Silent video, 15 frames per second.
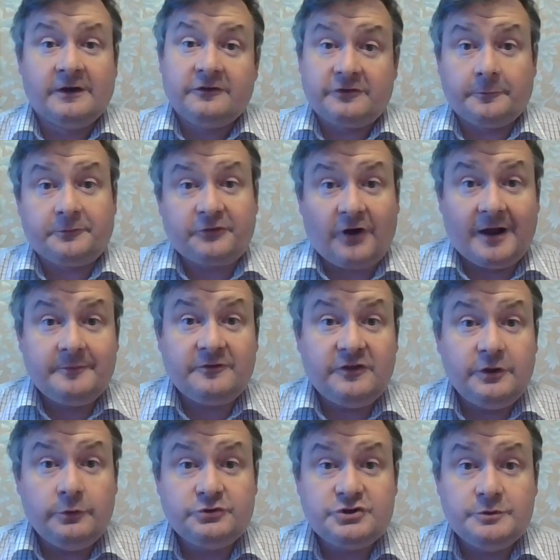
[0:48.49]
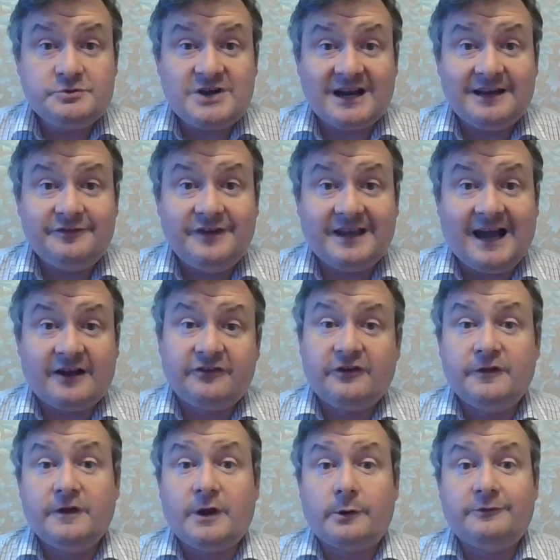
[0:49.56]
Subscribe to the YouTube channel if you can,
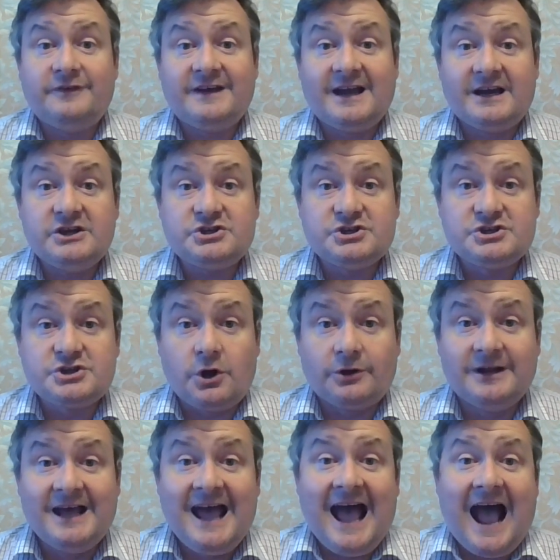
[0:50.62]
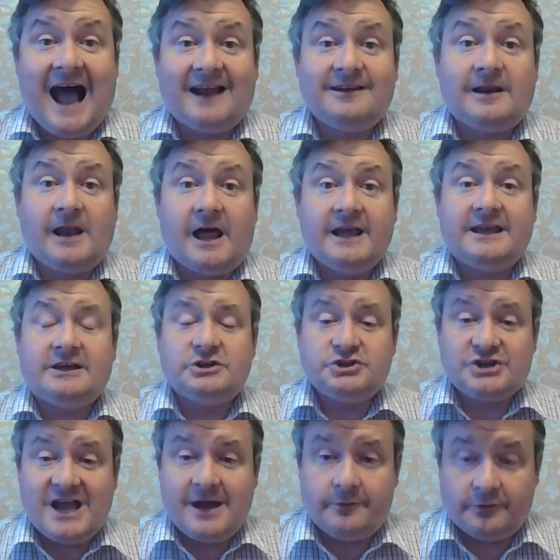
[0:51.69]
turn the notifications on, and a like and
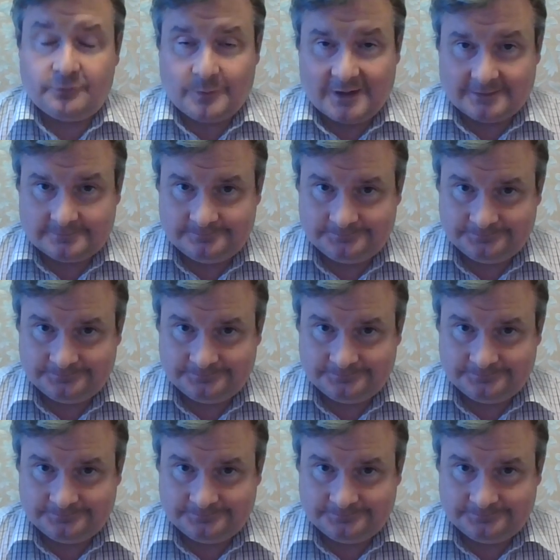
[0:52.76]
share as well.